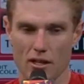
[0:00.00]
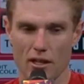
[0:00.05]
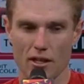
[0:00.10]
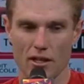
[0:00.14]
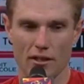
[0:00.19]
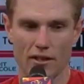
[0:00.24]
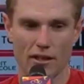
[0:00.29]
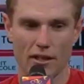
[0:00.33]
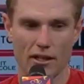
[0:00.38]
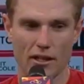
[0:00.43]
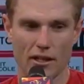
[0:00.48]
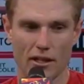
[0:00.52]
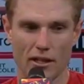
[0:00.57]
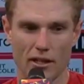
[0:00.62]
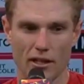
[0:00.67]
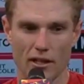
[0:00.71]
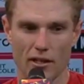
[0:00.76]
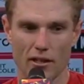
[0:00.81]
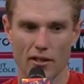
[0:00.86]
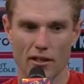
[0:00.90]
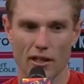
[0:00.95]
And
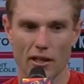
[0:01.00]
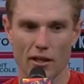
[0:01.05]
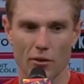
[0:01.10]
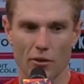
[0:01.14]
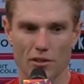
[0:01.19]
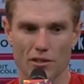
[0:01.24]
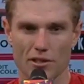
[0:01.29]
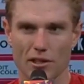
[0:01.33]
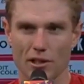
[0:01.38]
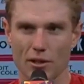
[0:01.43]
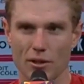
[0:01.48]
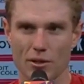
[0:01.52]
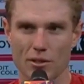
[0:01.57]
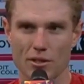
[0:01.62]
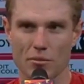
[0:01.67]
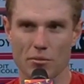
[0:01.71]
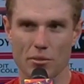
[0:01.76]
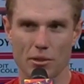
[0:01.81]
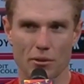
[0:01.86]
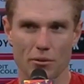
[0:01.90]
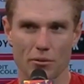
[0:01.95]
it was
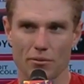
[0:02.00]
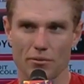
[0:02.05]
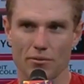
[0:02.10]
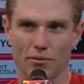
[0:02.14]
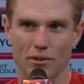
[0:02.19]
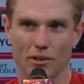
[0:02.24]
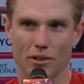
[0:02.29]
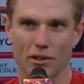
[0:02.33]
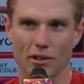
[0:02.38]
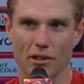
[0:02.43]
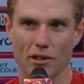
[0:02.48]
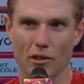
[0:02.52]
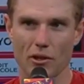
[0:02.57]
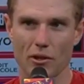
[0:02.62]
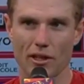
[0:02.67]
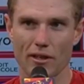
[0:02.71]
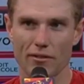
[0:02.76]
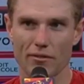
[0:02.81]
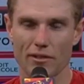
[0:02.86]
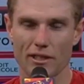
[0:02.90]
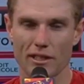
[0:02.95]
closing, but not
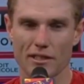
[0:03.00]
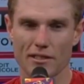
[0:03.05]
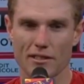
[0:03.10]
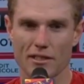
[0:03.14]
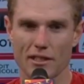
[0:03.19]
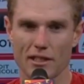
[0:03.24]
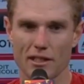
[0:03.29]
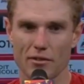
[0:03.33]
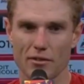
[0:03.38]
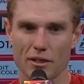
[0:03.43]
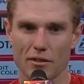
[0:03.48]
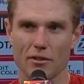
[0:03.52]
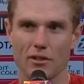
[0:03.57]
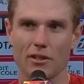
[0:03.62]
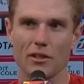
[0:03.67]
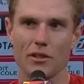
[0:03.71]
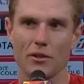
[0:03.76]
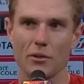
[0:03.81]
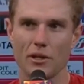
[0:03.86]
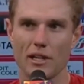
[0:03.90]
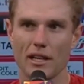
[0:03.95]
quite fast enough, even
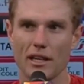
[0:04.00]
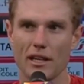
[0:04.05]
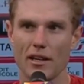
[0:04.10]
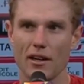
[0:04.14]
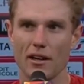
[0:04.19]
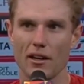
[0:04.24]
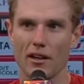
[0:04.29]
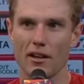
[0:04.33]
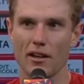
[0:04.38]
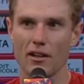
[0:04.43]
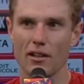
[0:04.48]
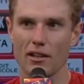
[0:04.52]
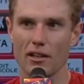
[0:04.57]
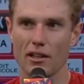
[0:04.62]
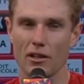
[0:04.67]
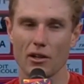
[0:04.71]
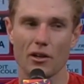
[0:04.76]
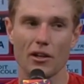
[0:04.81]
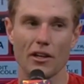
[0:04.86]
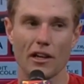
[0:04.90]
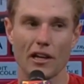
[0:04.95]
though we had a
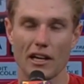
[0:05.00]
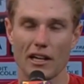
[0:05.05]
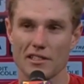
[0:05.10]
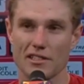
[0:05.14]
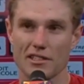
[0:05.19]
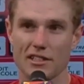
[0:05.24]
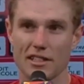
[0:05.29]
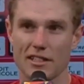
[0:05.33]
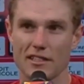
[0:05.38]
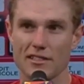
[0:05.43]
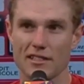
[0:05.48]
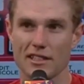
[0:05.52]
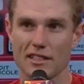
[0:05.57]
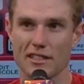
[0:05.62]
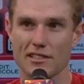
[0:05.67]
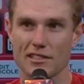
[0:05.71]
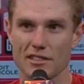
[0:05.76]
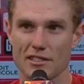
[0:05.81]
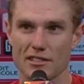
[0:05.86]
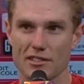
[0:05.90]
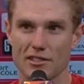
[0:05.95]
lot of guys chasing, actually.